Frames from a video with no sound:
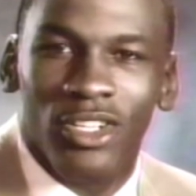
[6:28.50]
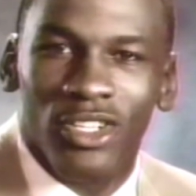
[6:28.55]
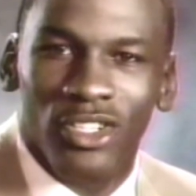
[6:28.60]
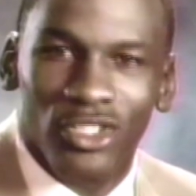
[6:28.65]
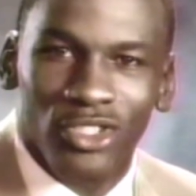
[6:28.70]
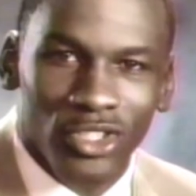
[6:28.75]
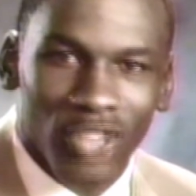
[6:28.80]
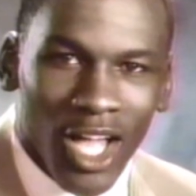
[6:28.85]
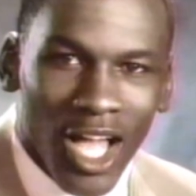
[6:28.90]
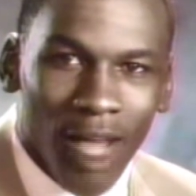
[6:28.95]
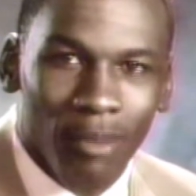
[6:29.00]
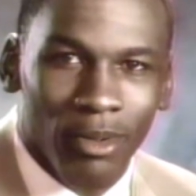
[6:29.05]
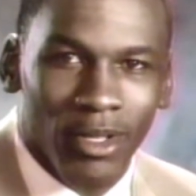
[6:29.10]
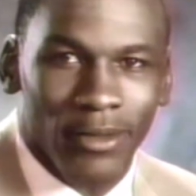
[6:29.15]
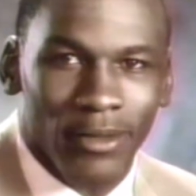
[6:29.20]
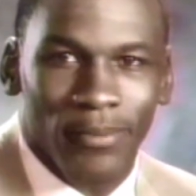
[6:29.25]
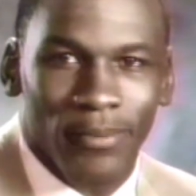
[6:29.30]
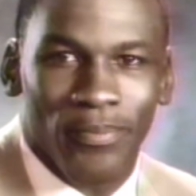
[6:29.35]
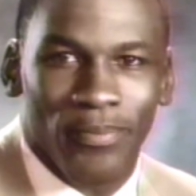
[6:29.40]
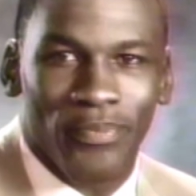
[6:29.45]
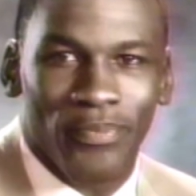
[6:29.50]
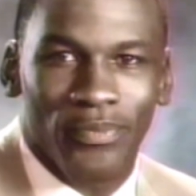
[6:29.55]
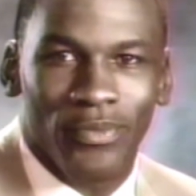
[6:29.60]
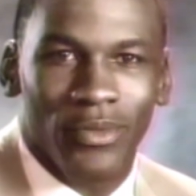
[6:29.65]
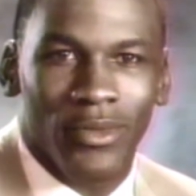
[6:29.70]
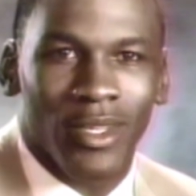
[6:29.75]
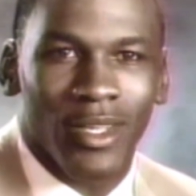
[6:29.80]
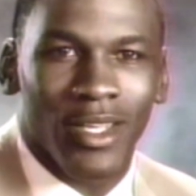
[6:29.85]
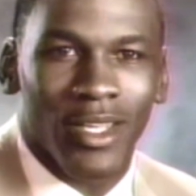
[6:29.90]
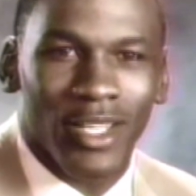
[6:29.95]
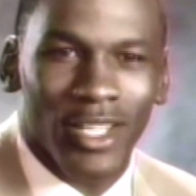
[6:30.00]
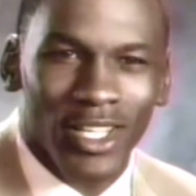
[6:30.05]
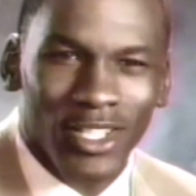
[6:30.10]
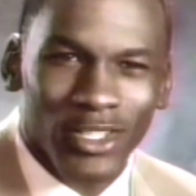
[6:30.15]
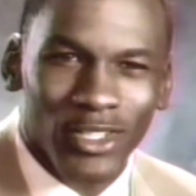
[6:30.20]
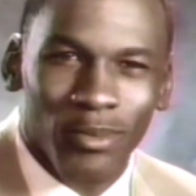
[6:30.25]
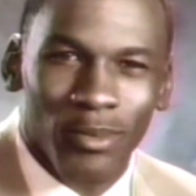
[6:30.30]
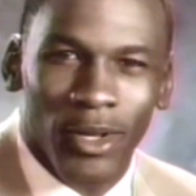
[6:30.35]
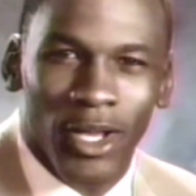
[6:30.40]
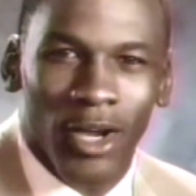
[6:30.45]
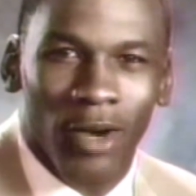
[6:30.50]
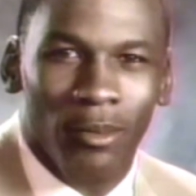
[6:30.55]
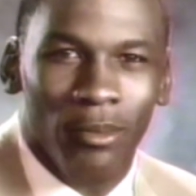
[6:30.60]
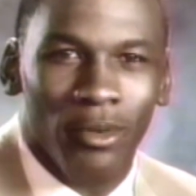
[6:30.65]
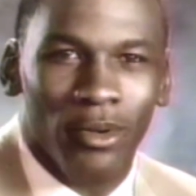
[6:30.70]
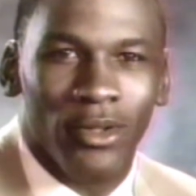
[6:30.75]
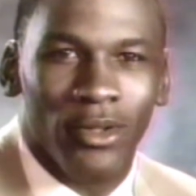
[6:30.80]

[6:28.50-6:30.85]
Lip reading: Stop it. Get some help.